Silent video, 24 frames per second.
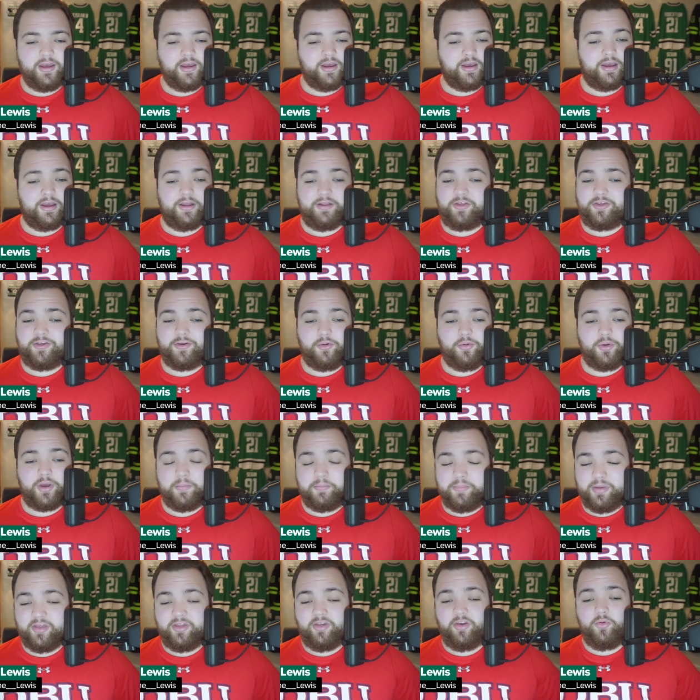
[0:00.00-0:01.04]
And so a
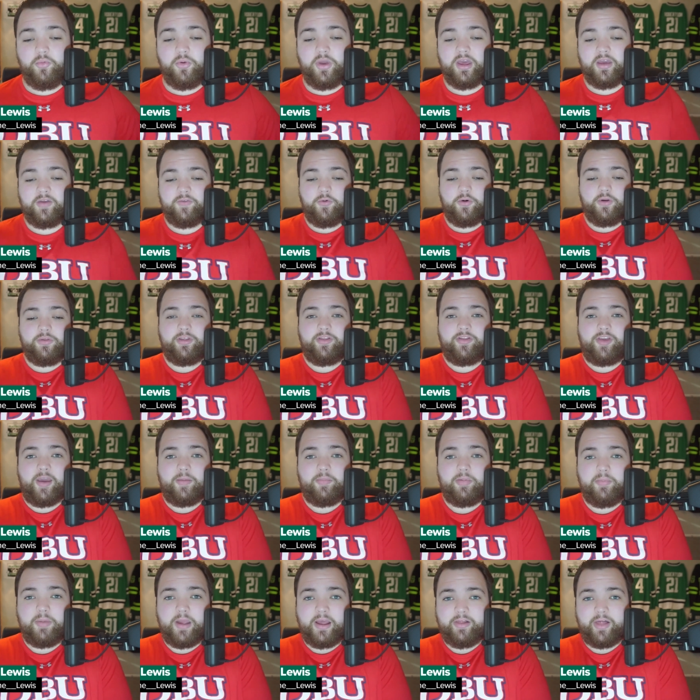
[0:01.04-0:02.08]
busy week for the
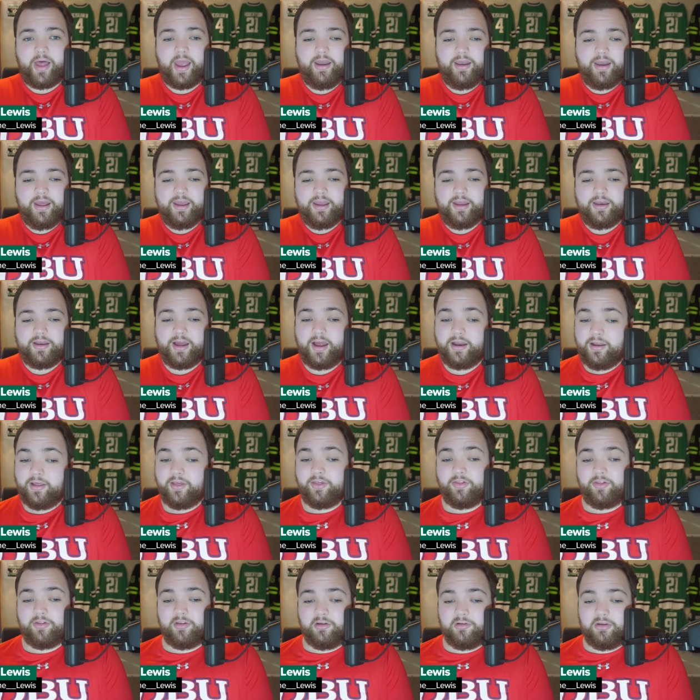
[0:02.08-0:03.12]
Tampa Bay Lightning and not
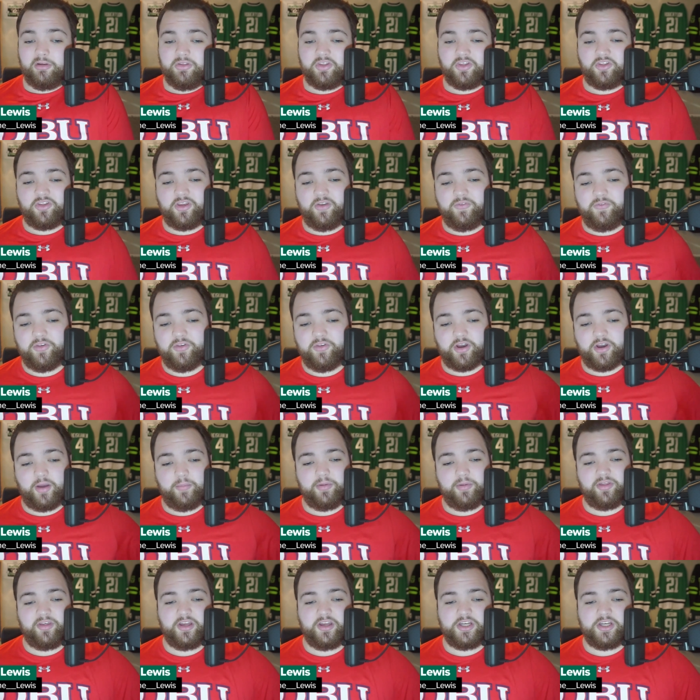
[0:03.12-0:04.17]
necessarily the stiffest
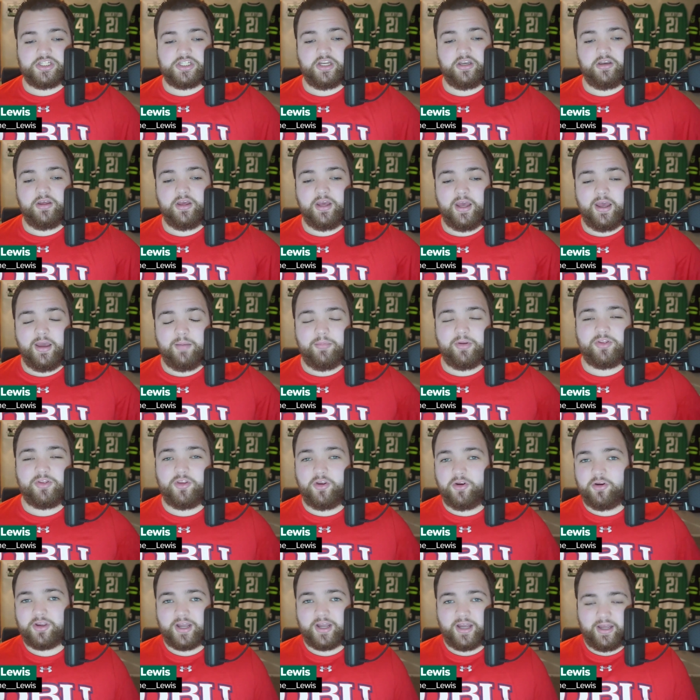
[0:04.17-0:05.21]
competition but
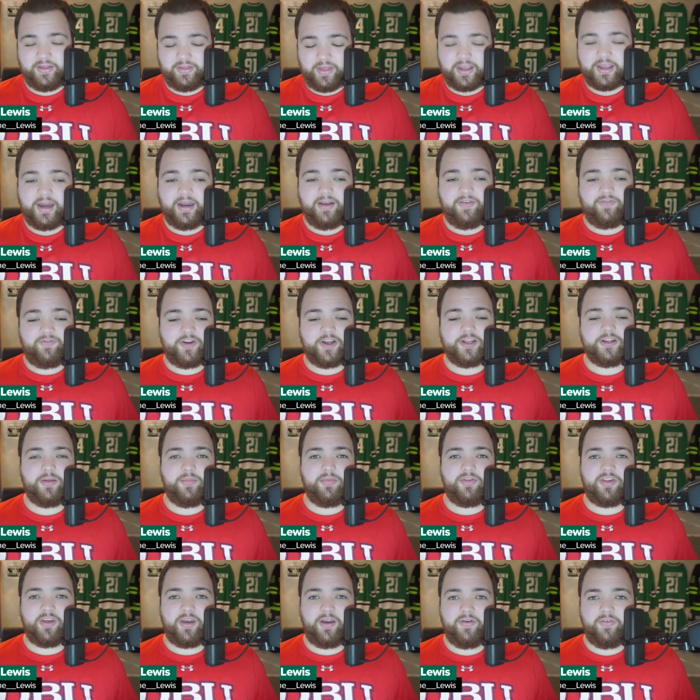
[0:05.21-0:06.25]
they're they kind of find
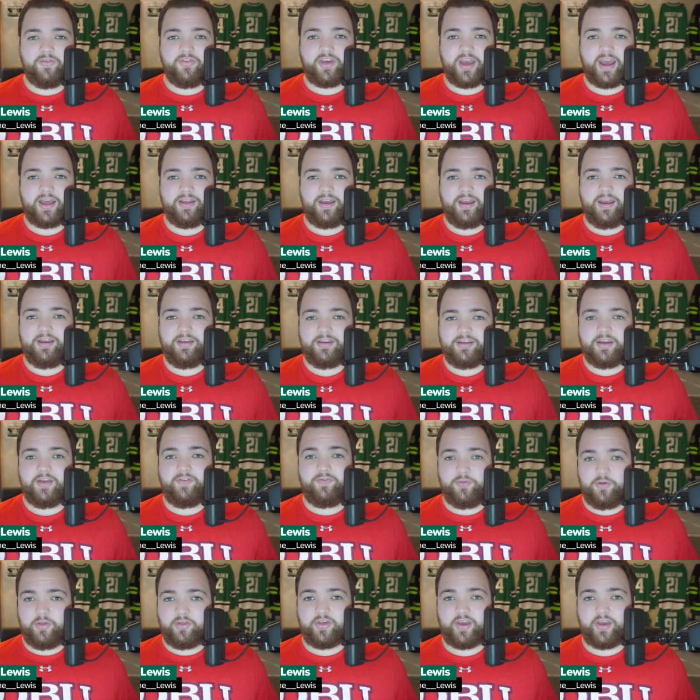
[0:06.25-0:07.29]
themselves at a
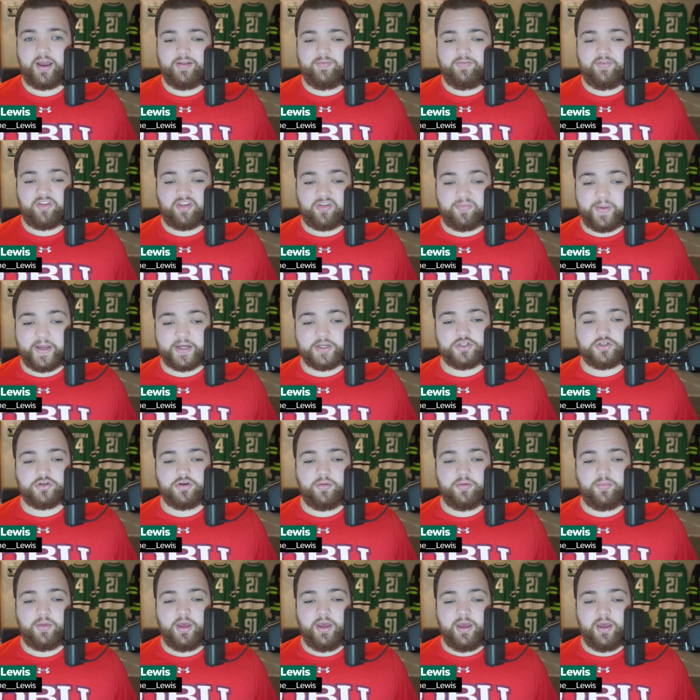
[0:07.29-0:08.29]
different side of the spectrum